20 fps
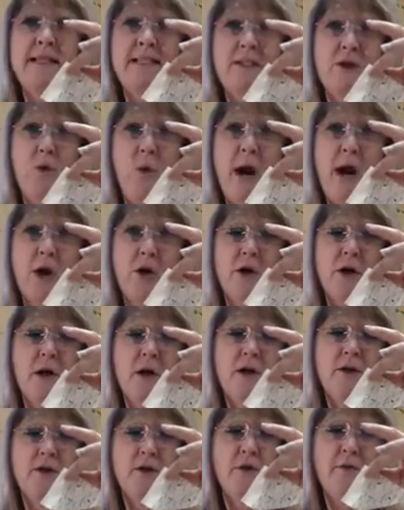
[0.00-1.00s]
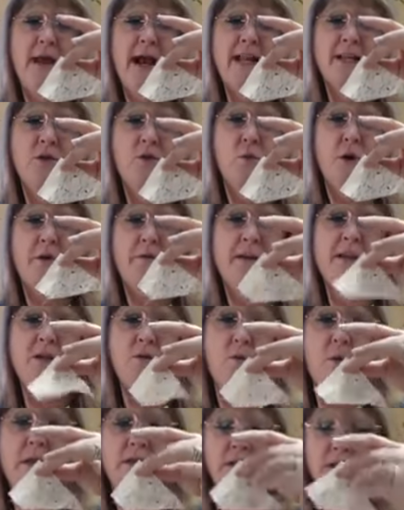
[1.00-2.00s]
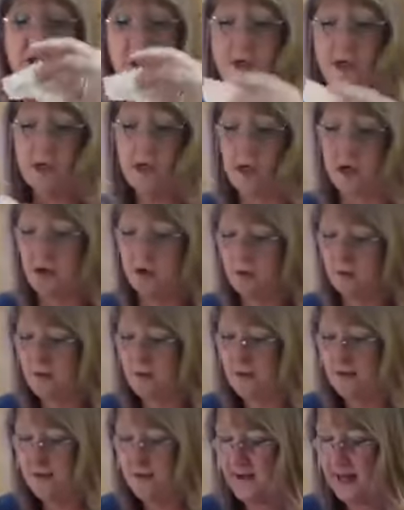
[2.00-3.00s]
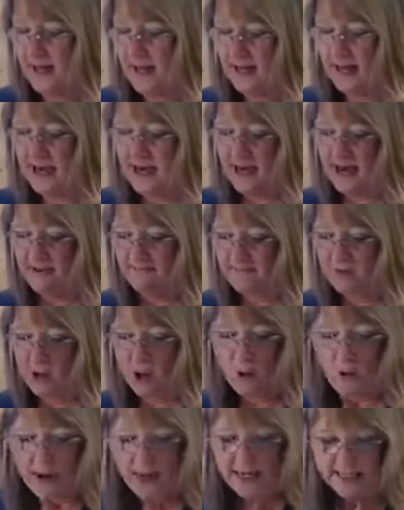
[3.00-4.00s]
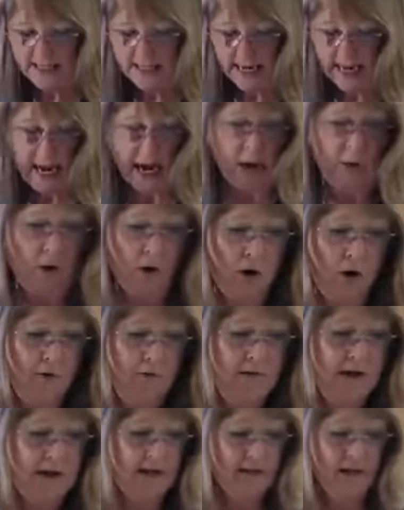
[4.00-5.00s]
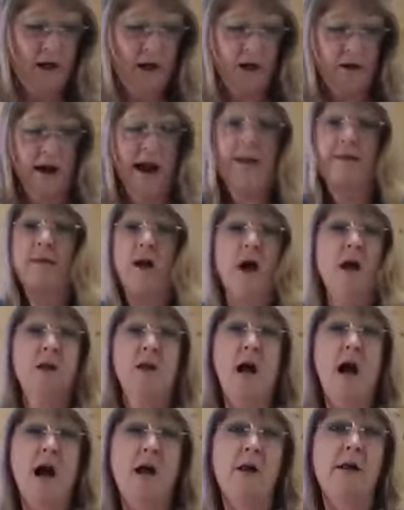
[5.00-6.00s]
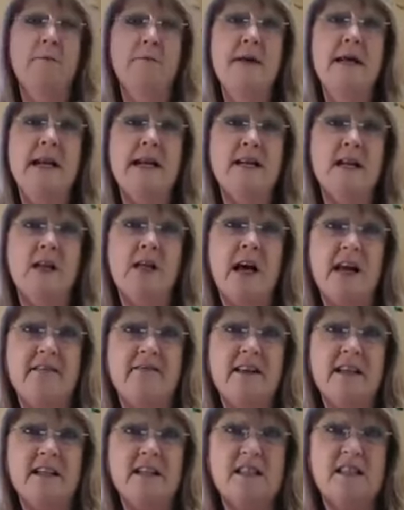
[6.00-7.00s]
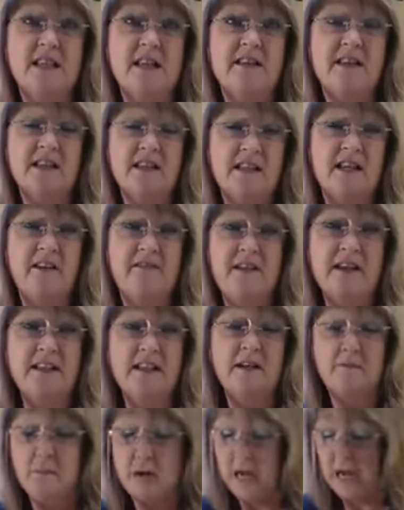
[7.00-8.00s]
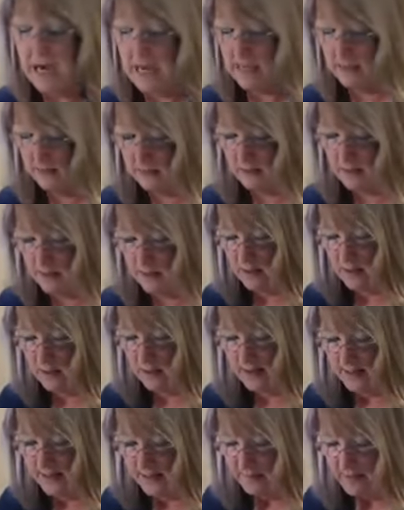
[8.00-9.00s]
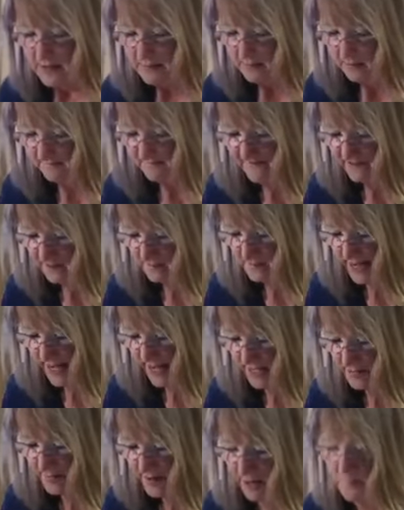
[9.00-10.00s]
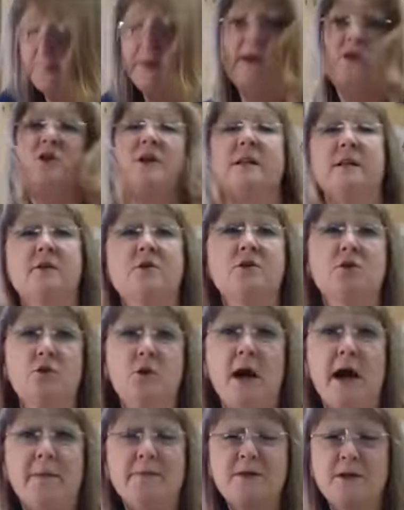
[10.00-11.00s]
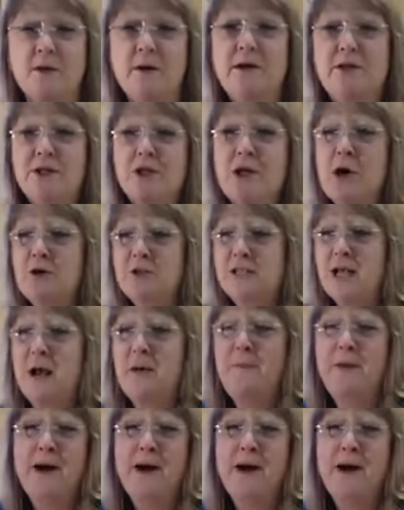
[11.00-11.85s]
square. So that's where this one's going to go. And I have no idea how old these are, and I'll admit it, a lot of this stuff isn't mine. People feel bad about pitching their scraps, so it shows up